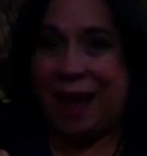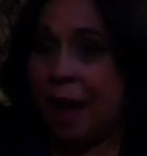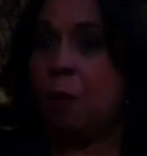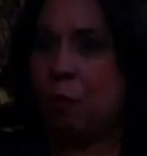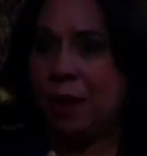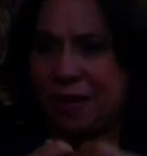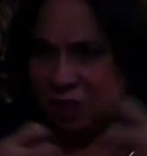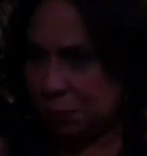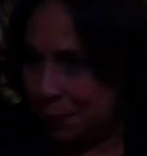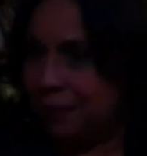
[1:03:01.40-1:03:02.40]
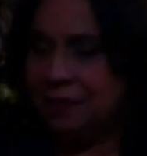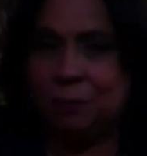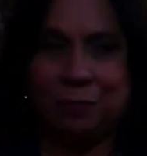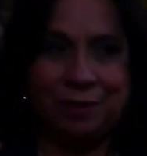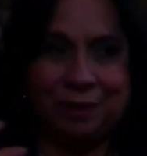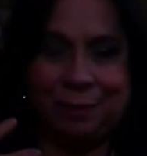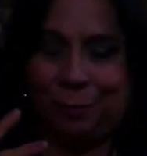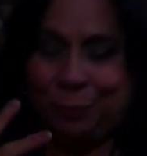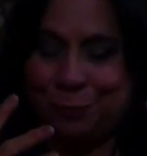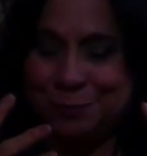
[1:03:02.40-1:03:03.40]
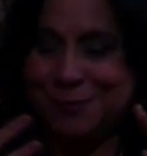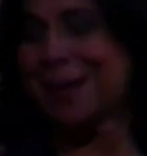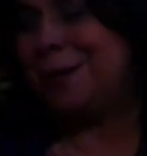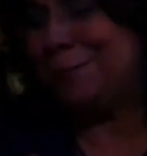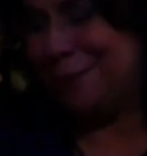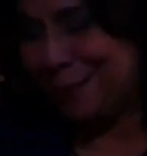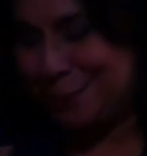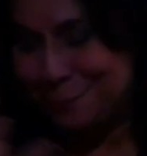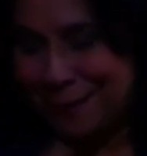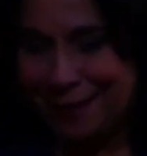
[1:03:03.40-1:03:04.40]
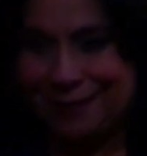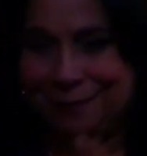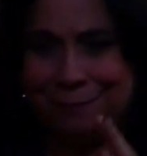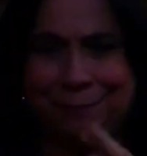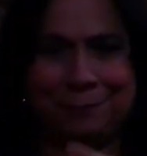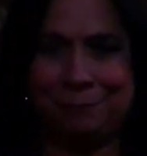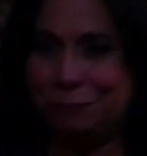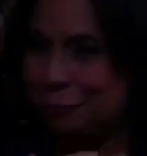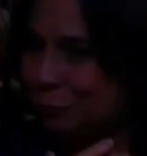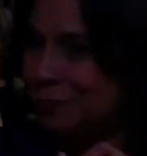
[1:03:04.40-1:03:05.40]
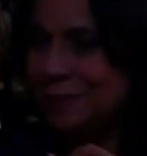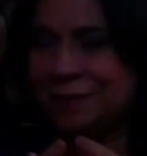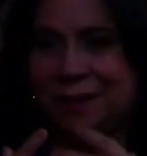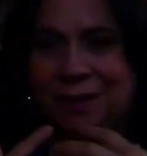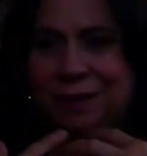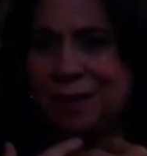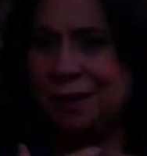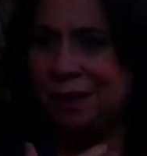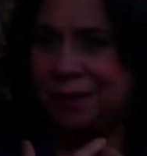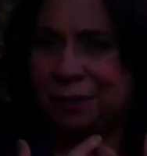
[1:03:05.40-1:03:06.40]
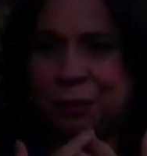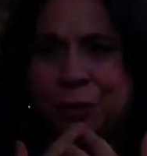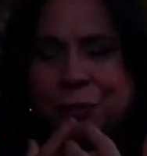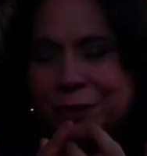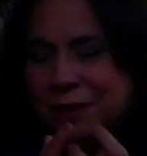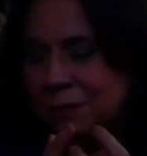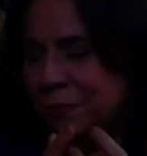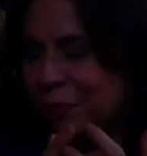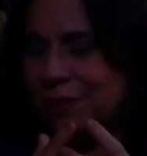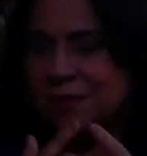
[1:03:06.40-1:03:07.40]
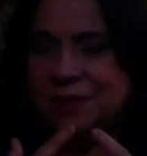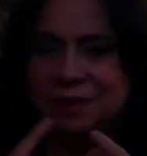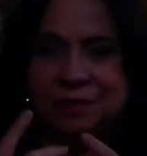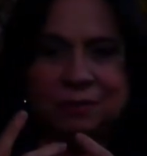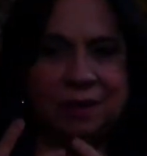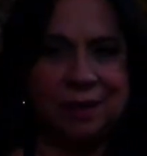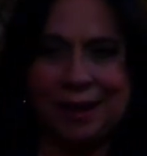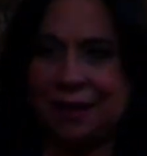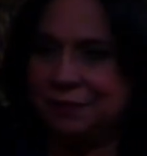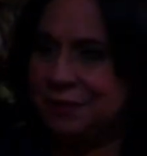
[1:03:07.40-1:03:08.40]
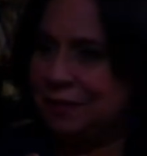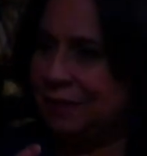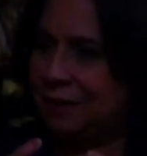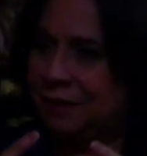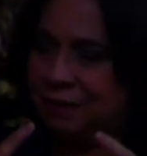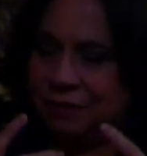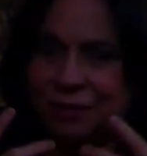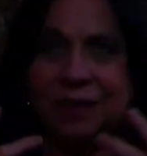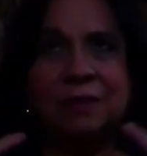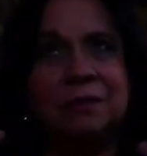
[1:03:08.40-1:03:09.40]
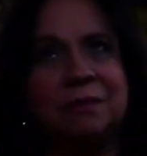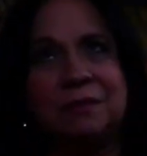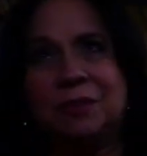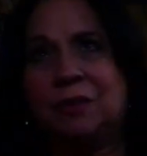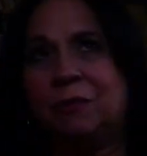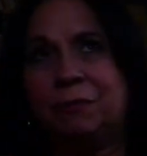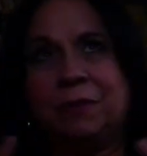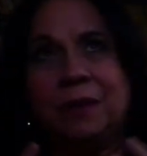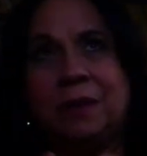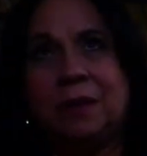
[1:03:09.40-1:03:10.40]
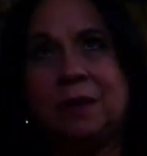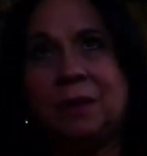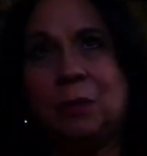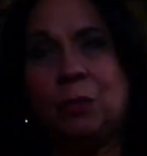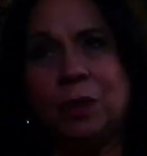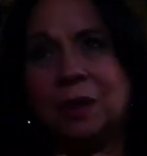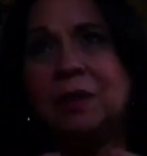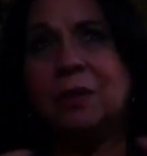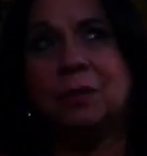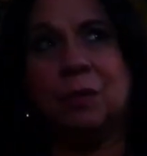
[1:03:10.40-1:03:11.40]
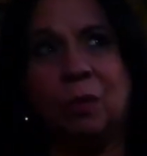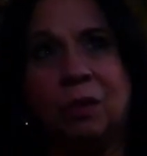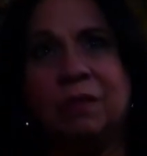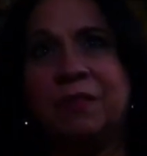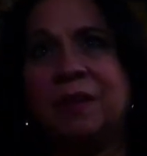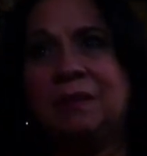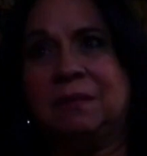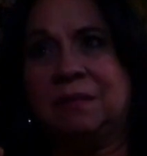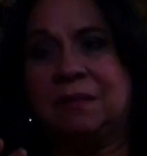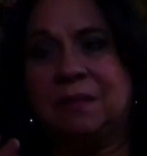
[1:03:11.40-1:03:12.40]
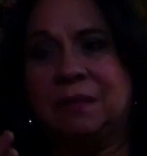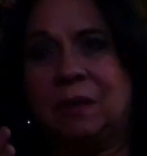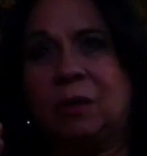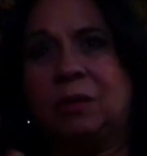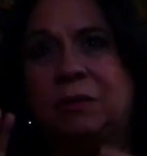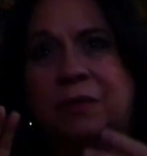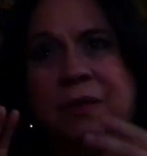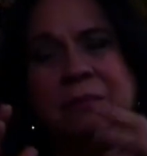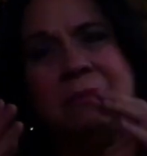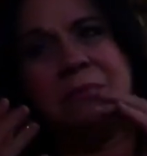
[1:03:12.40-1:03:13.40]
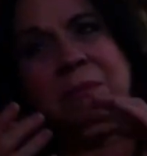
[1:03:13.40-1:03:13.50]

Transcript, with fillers: now expanding with our other side of us, right? Infusing uh, our New and voices into our lives and, and, and trying to, you know, working through all of the all of the